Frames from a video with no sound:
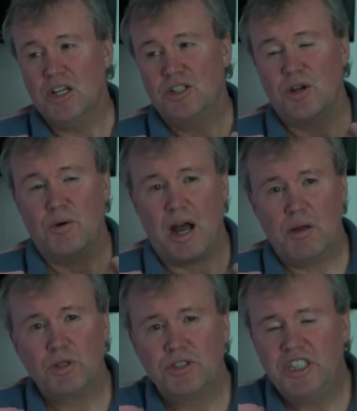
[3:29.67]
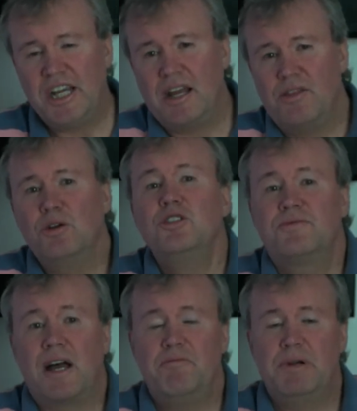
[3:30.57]
So I want to share those
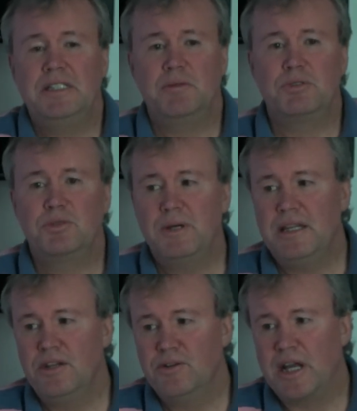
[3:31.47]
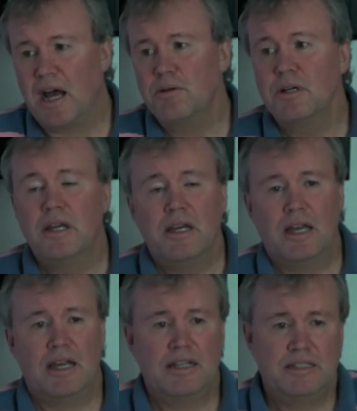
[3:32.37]
5 principles with you now
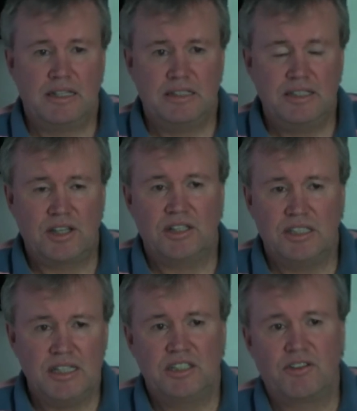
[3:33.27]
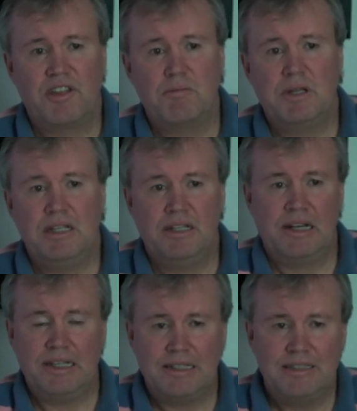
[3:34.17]
and discuss each of them in a
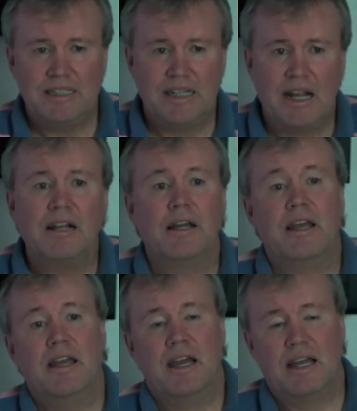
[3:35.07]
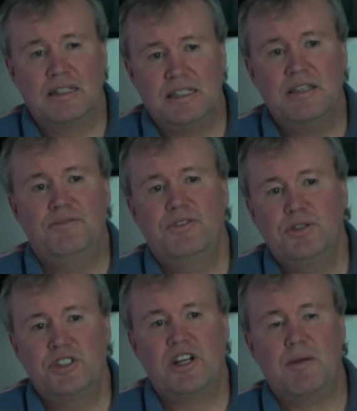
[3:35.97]
little detail, and in the
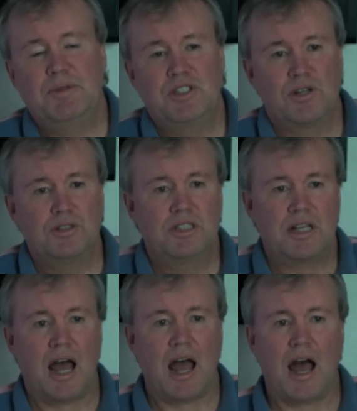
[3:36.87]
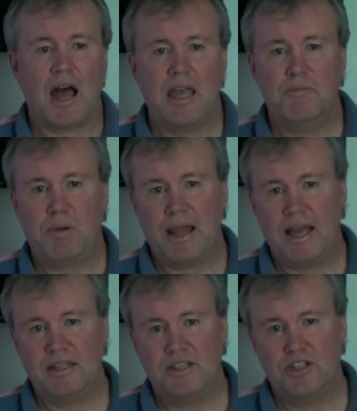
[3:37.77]
future episodes I
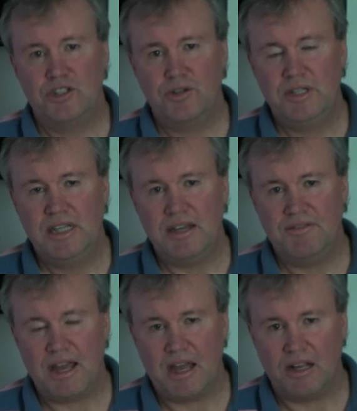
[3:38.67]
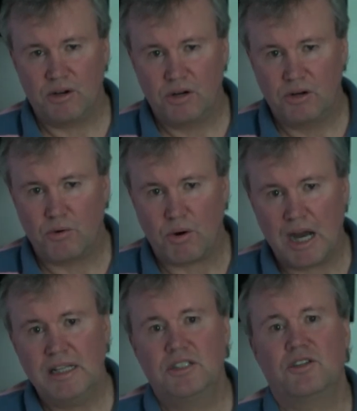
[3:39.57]
plan to give
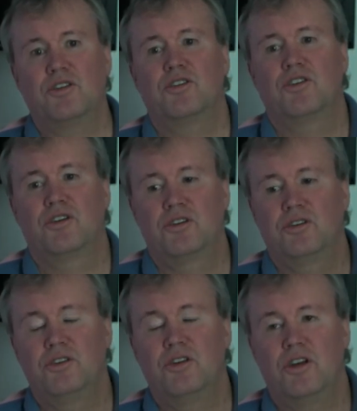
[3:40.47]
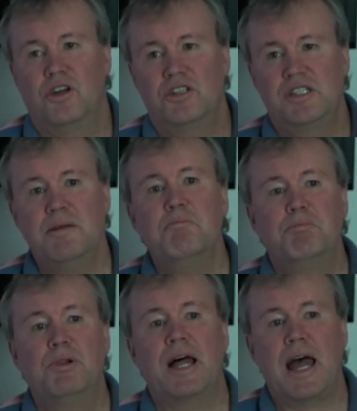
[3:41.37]
quite
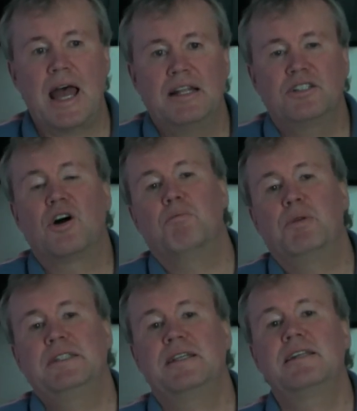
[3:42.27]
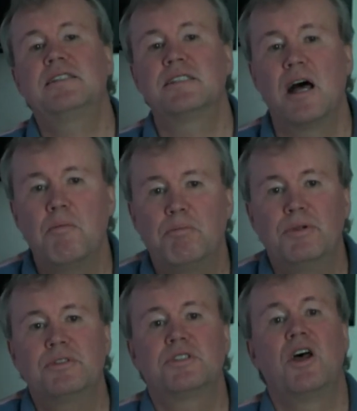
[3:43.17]
simple and complex
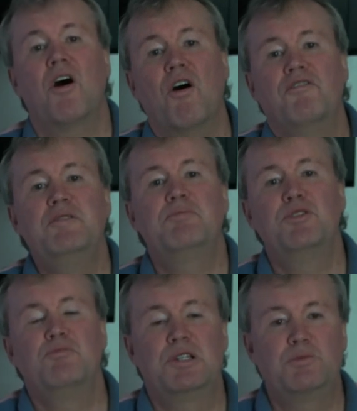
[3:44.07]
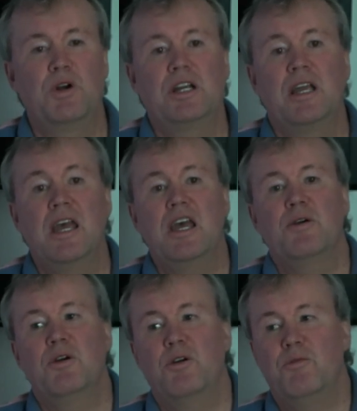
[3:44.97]
examples of improvement work
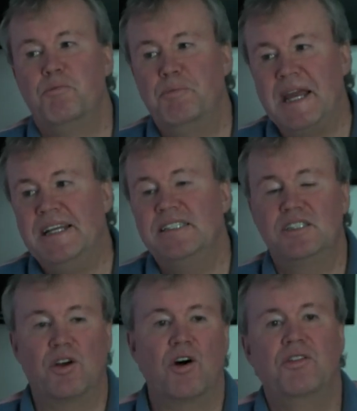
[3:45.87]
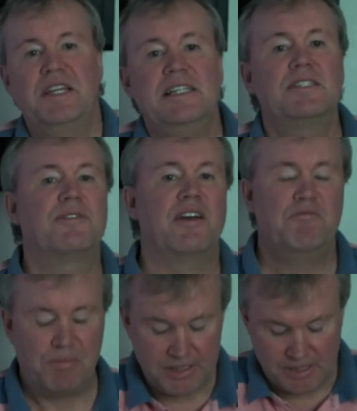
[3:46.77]
based on these
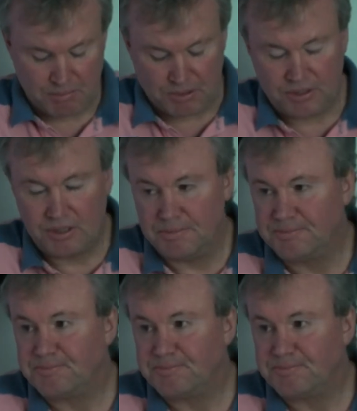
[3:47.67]
5 principles.